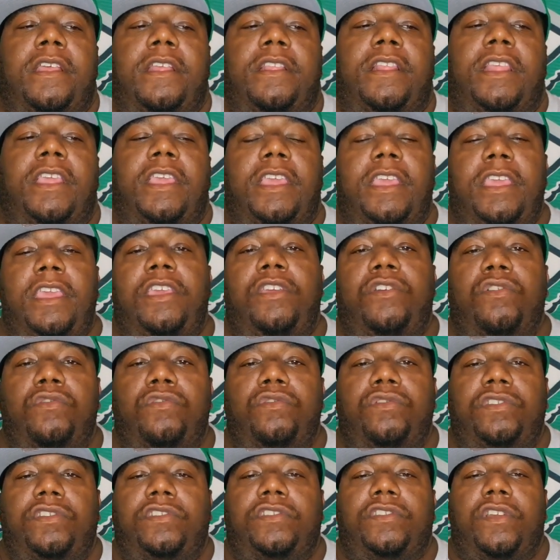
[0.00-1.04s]
The
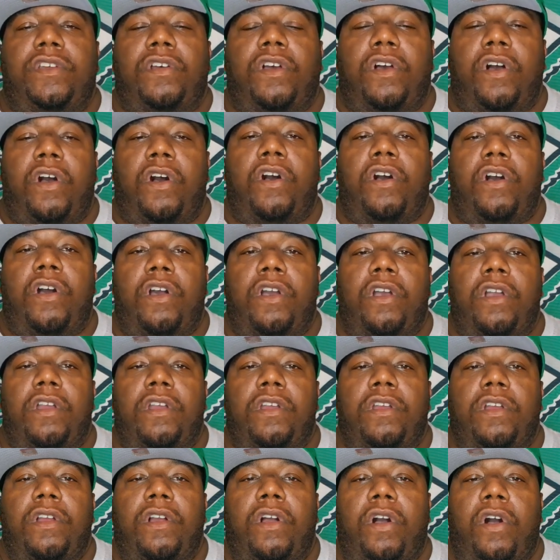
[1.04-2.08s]
Eagles
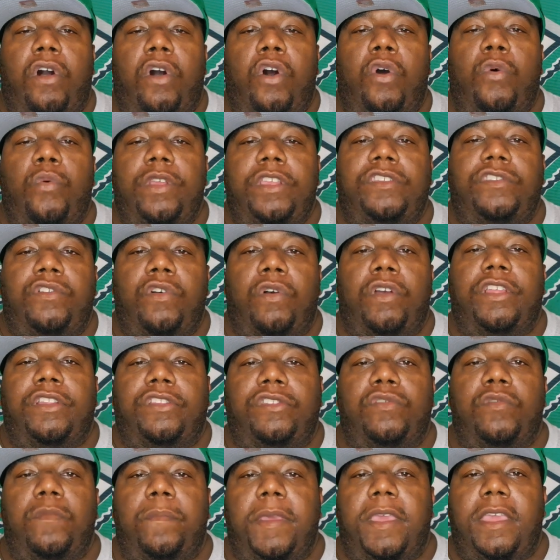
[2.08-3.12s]
are always going
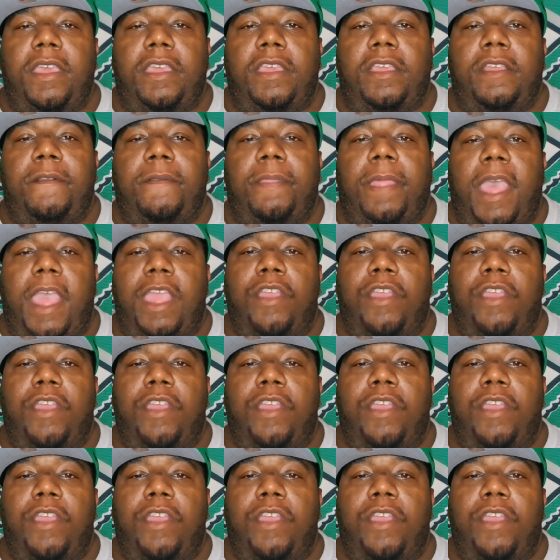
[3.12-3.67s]
to be